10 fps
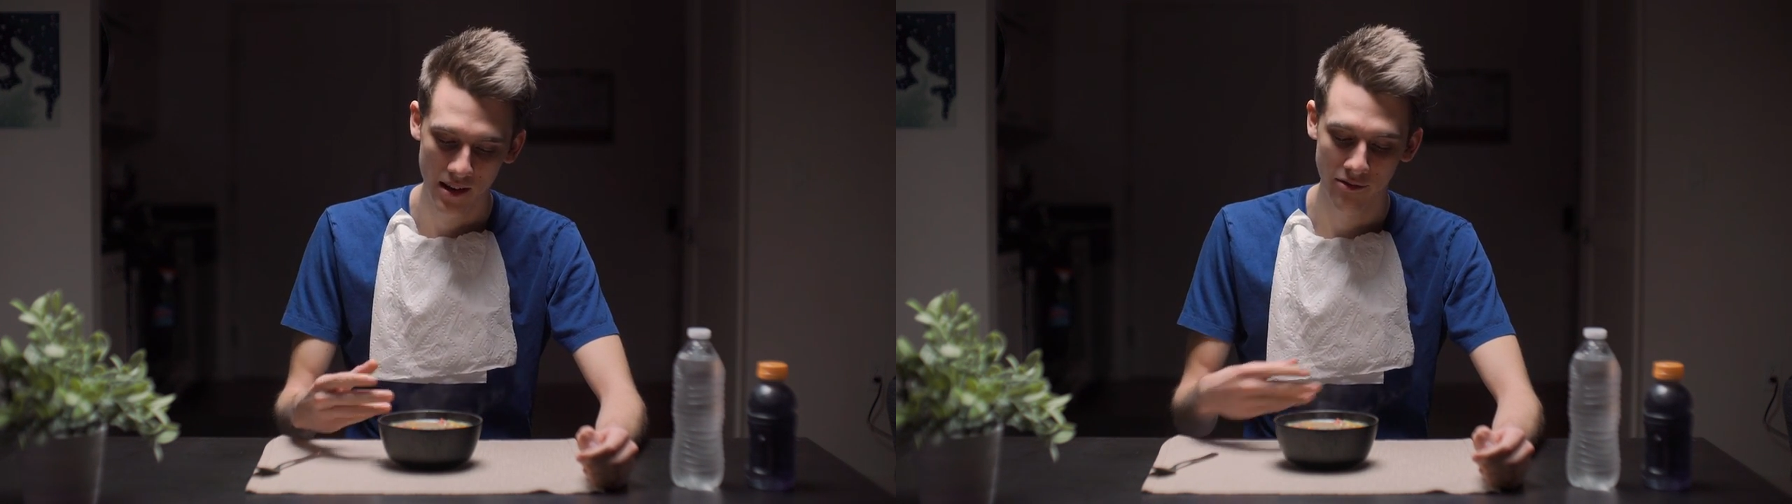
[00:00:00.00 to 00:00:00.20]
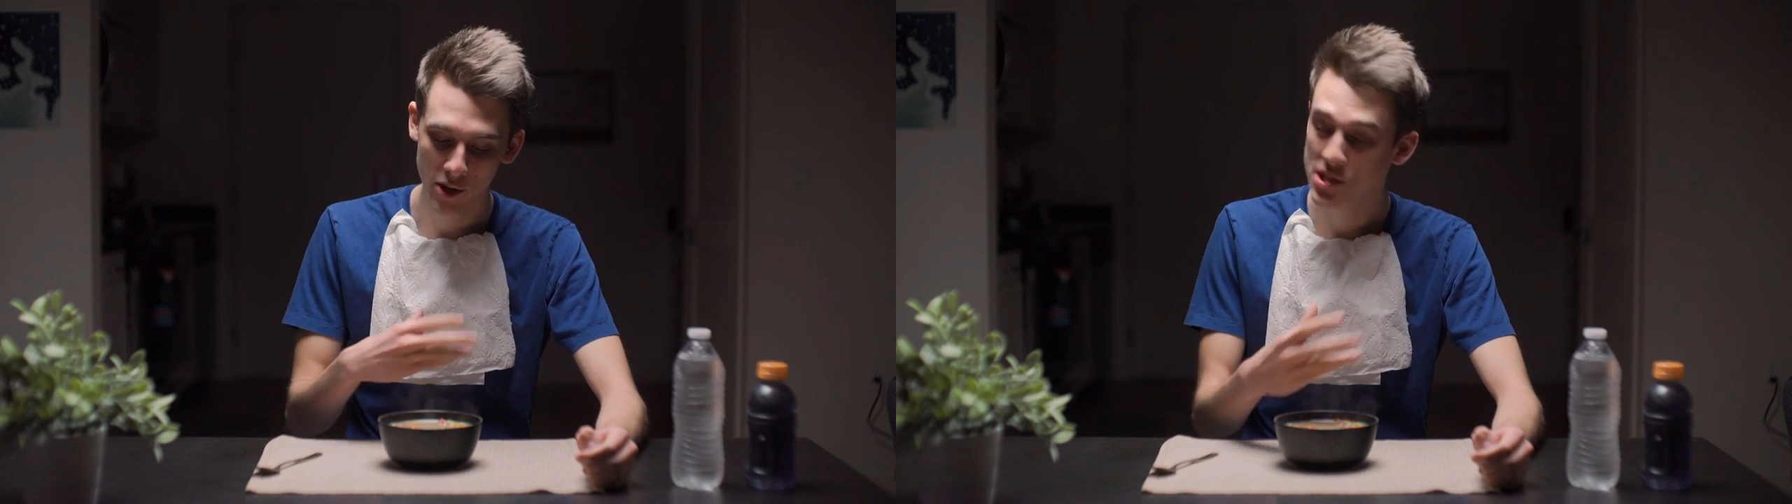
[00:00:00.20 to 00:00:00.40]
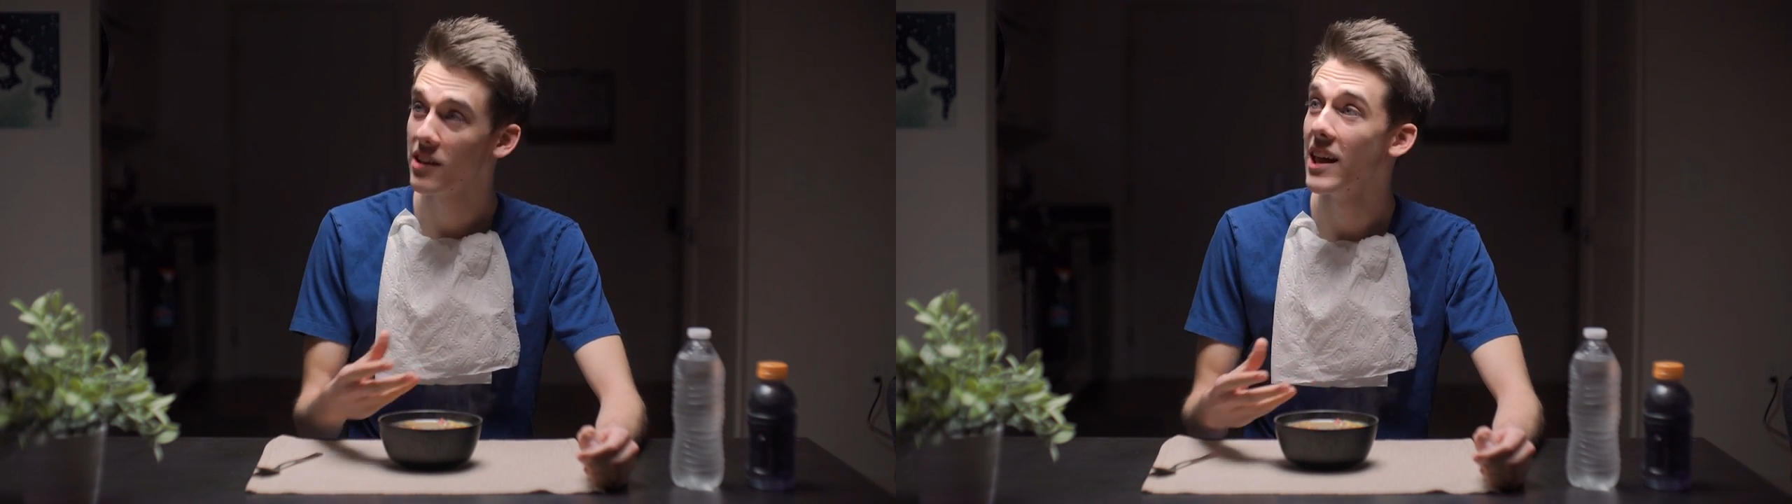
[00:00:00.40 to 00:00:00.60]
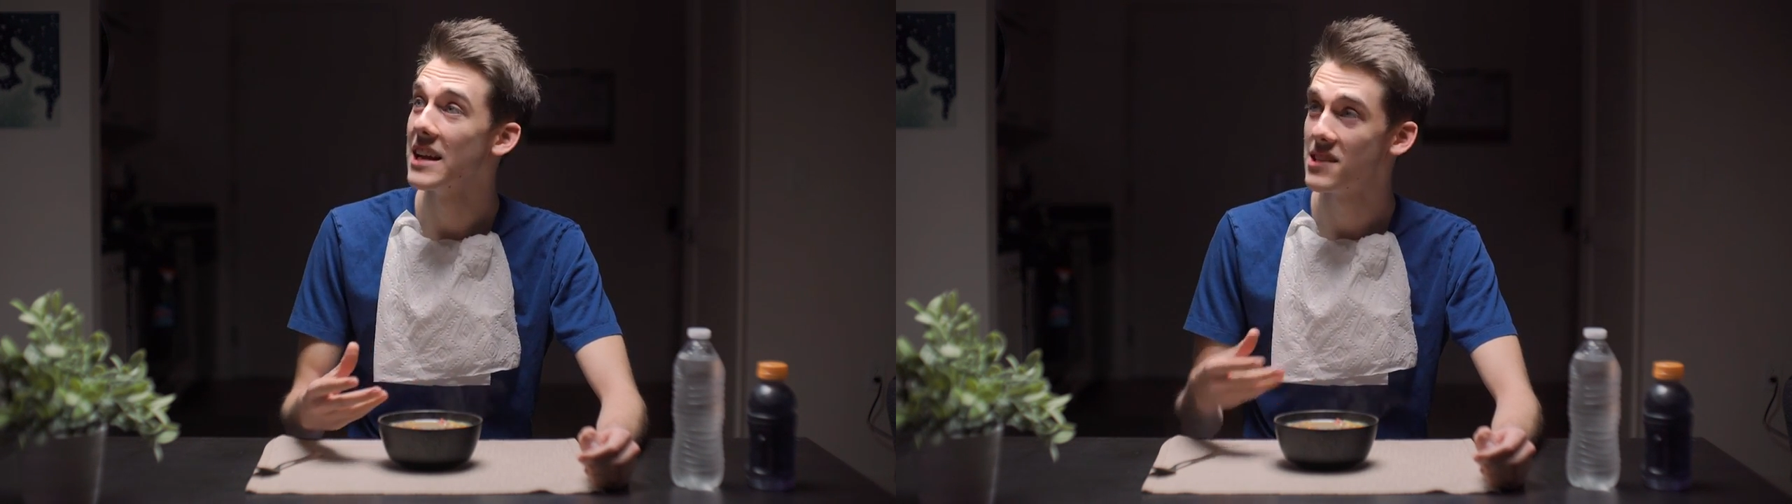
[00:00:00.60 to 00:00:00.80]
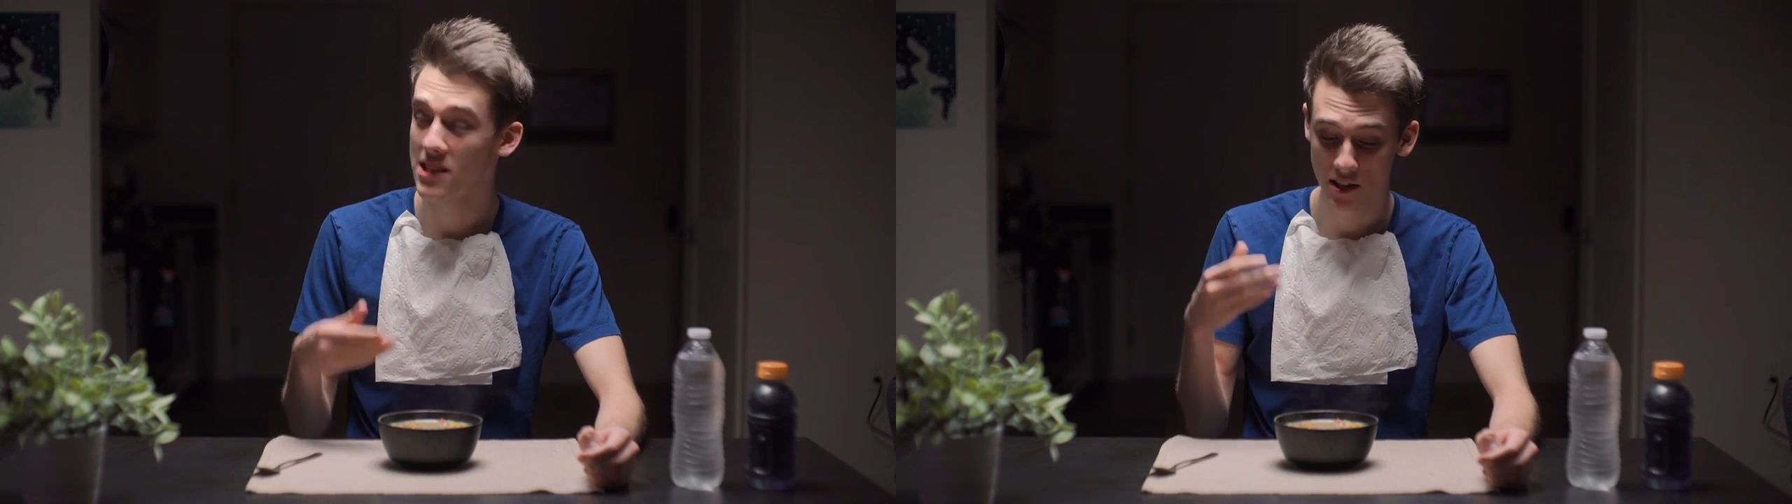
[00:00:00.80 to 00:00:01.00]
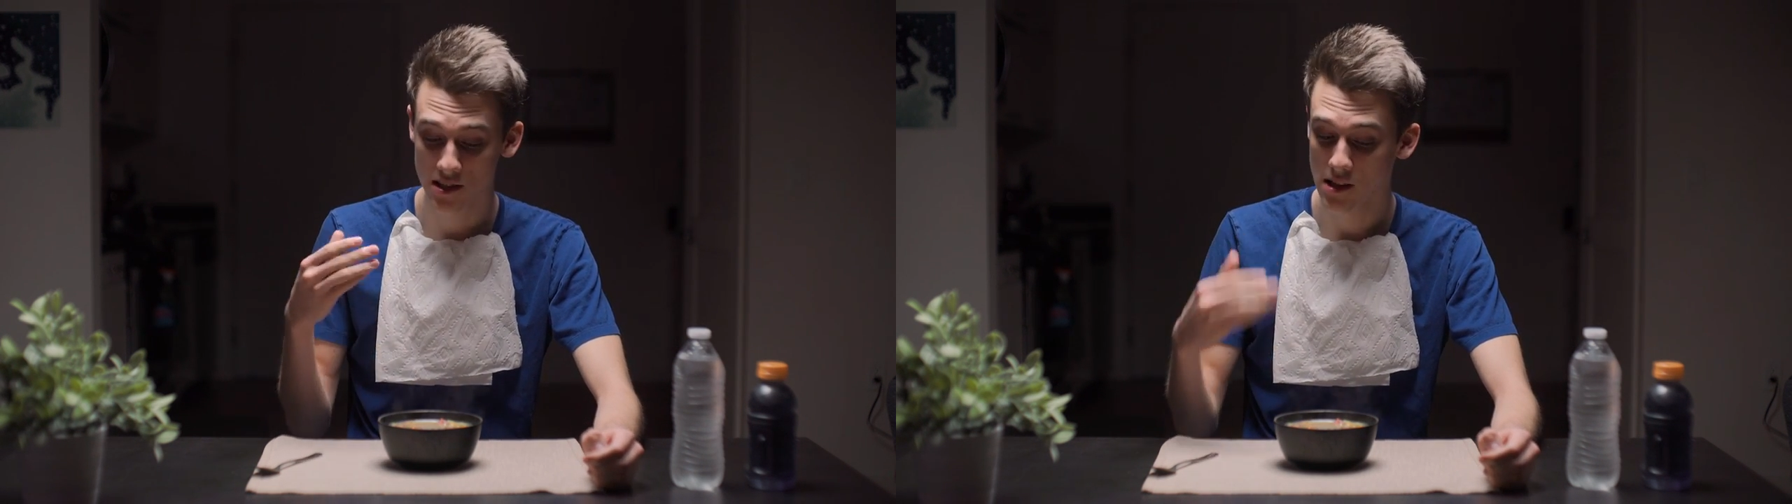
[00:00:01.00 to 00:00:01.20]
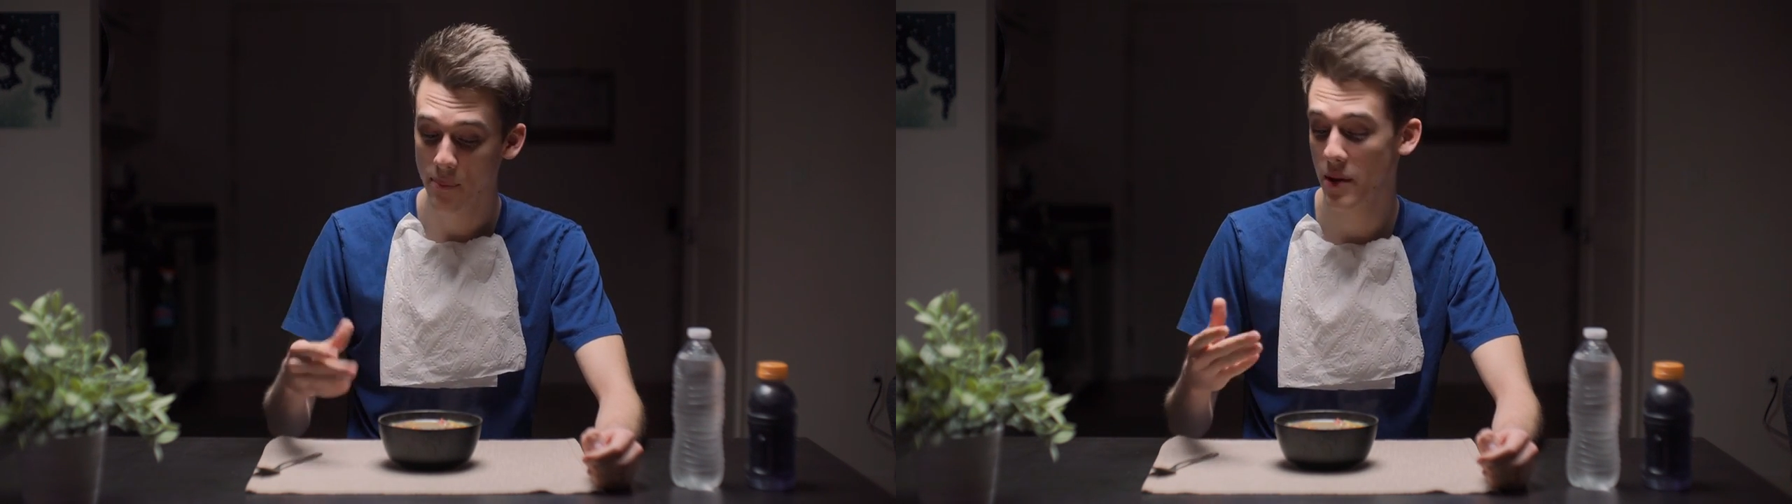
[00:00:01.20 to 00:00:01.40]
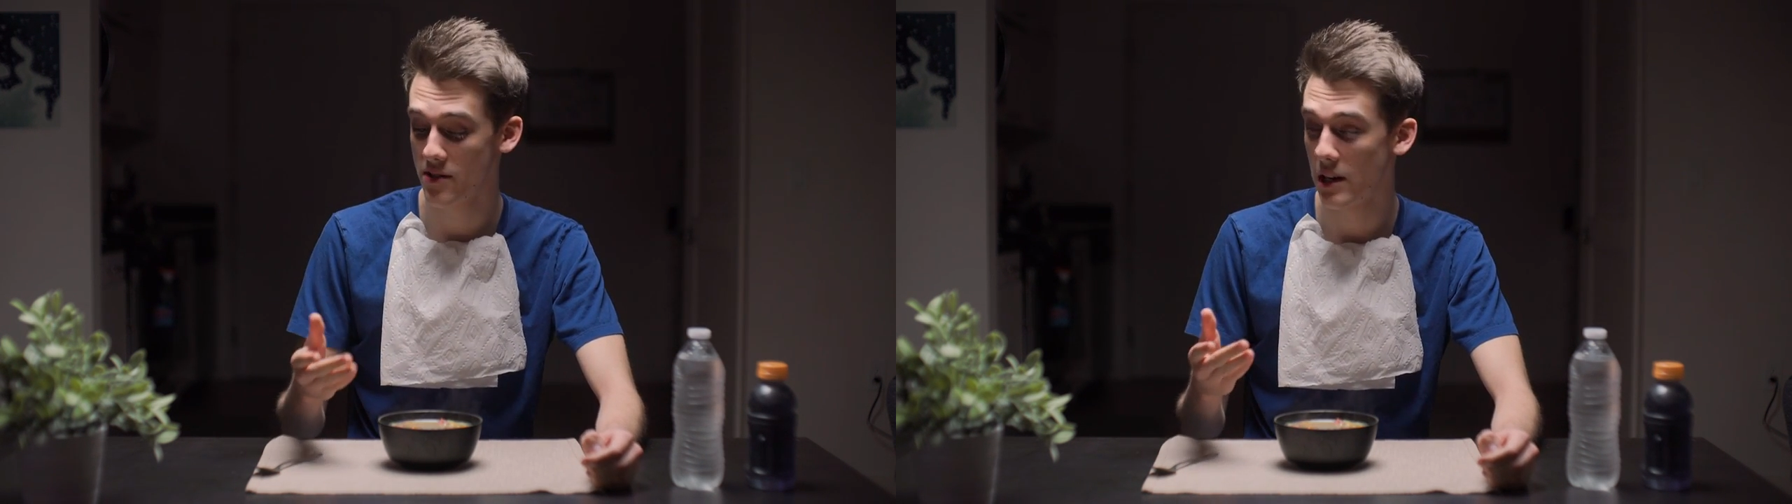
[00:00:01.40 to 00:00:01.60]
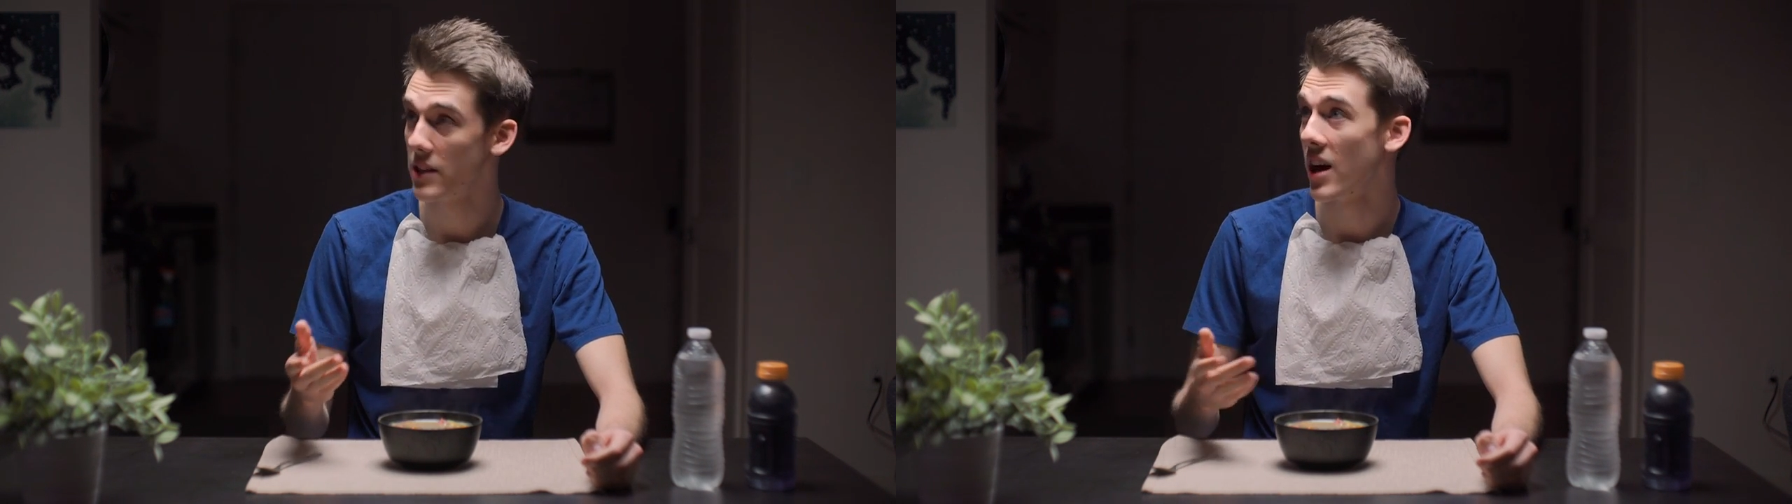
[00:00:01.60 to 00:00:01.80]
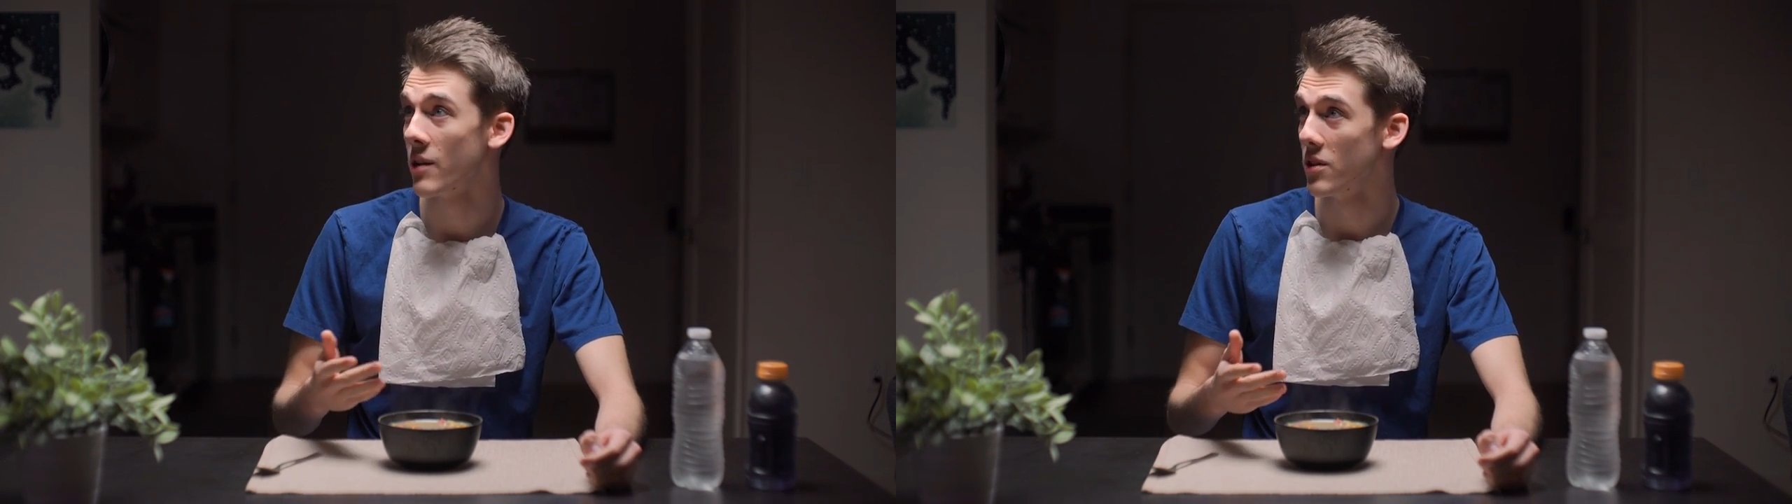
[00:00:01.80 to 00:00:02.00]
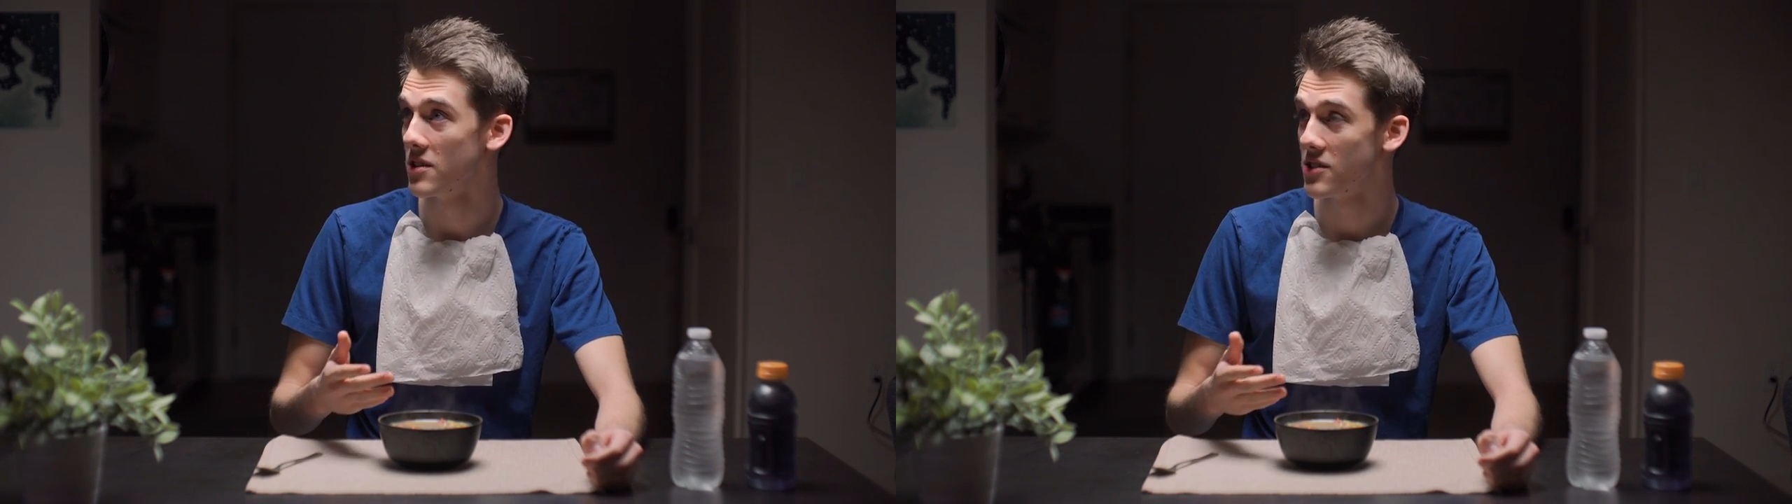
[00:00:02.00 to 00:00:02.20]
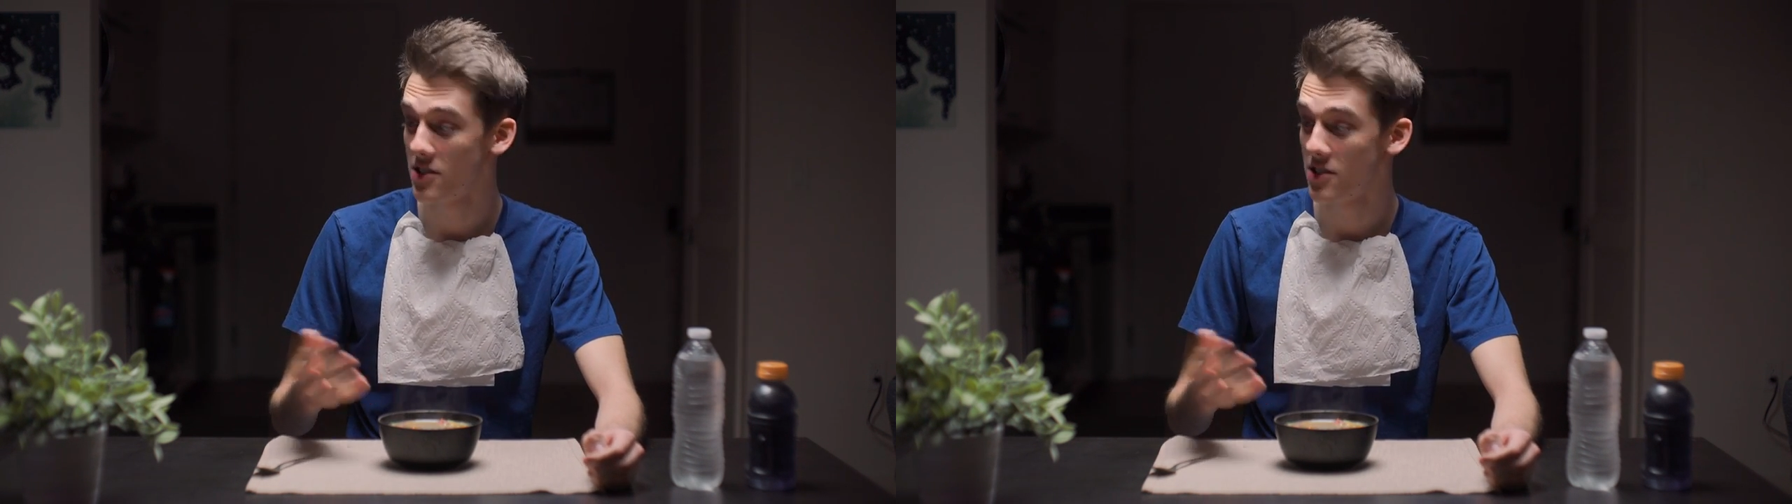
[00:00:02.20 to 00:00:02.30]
first glance this looks a lot better than I thought it was.